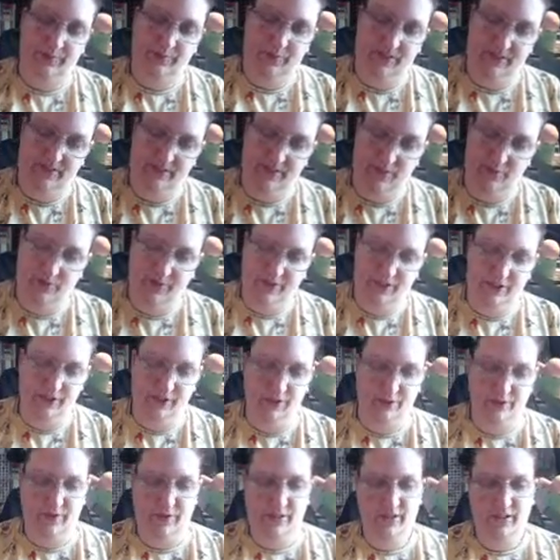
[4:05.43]
Plus I wanted the
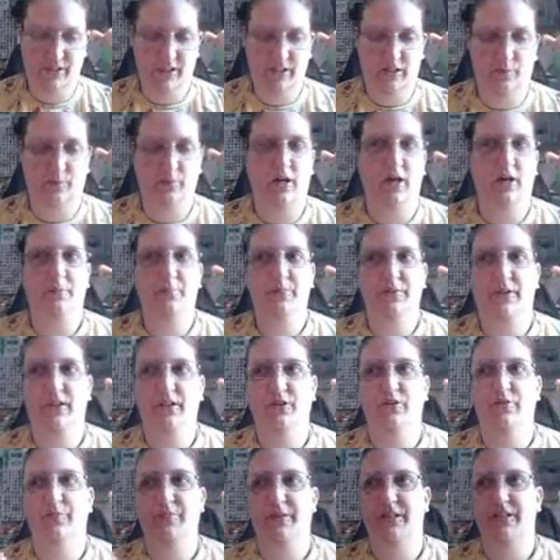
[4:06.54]
green to come up a
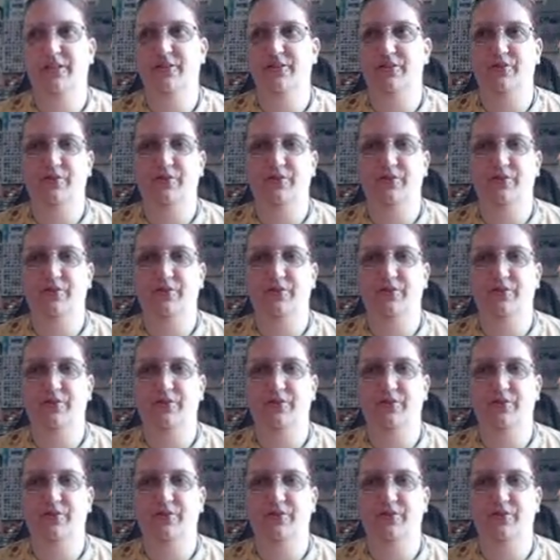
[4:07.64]
little bit, so